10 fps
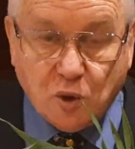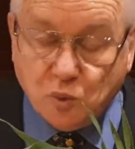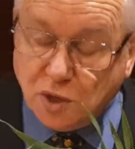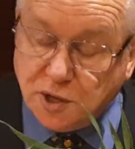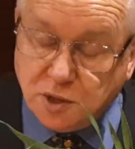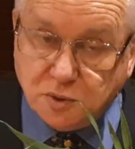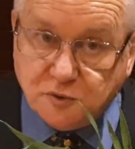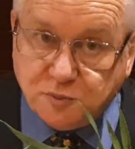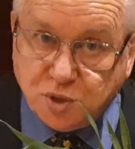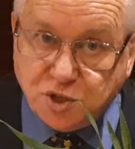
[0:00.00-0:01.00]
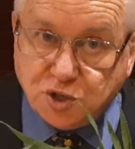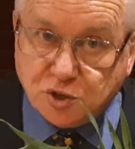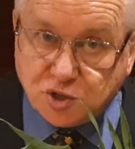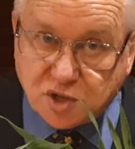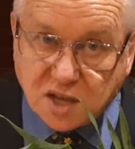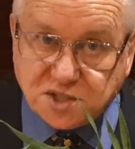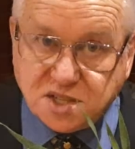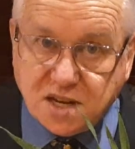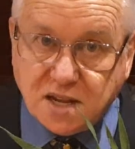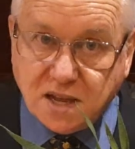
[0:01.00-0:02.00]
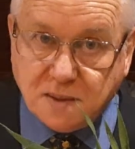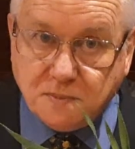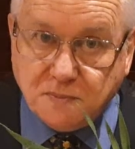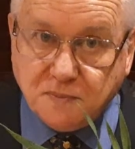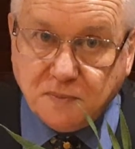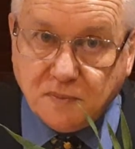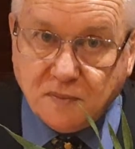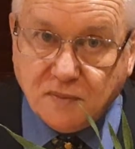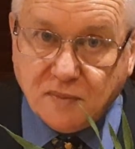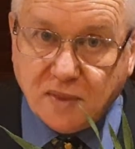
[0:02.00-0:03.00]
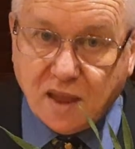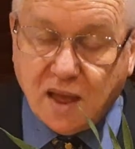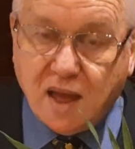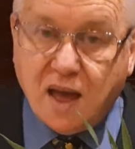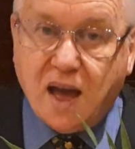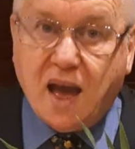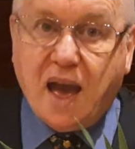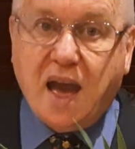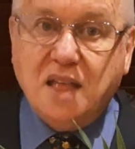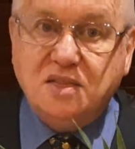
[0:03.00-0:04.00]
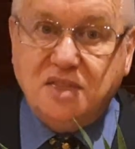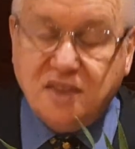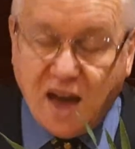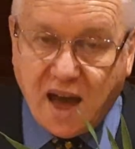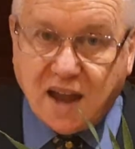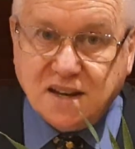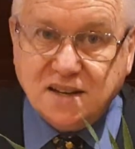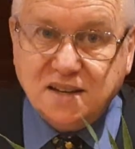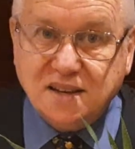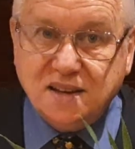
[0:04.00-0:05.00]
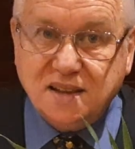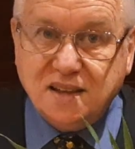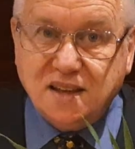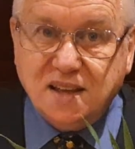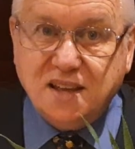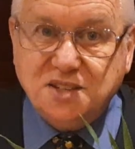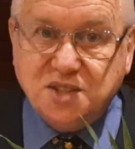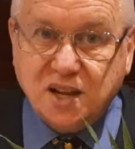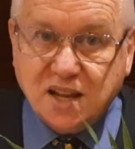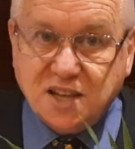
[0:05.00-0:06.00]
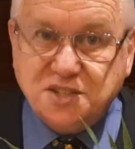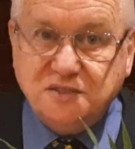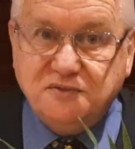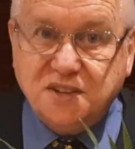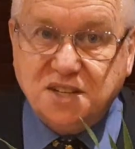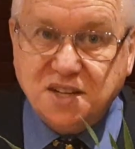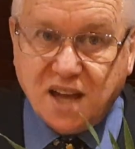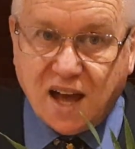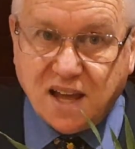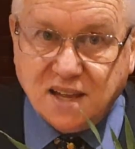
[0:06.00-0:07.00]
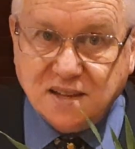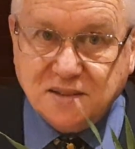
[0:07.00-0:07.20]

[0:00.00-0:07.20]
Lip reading: Will you have put your trust in him? And that is the lesson for today.